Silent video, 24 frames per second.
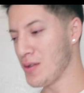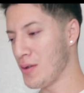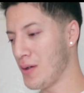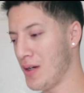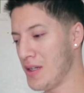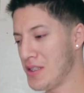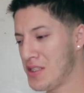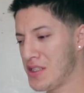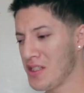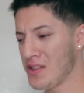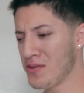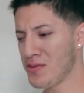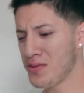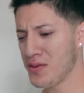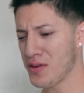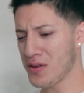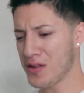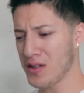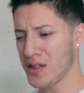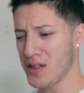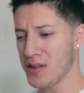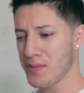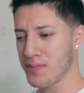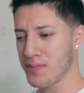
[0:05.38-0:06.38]
So I just
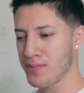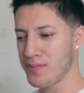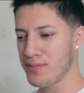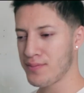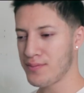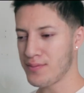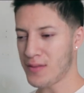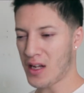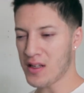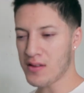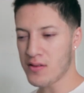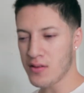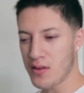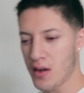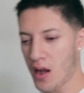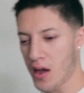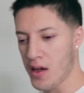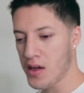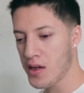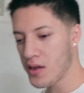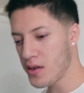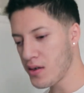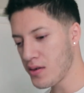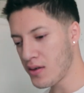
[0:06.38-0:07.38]
woke up not too
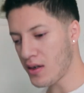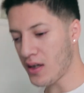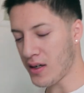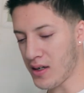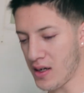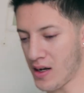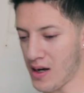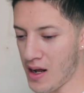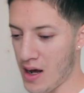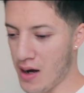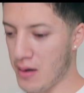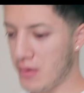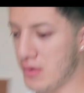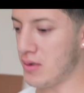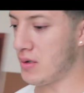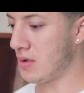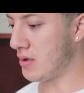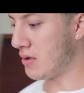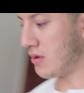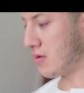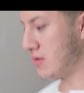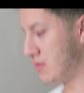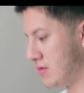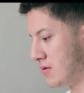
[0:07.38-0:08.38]
long ago, like an hour
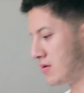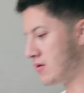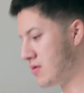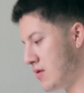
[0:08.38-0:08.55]
ago,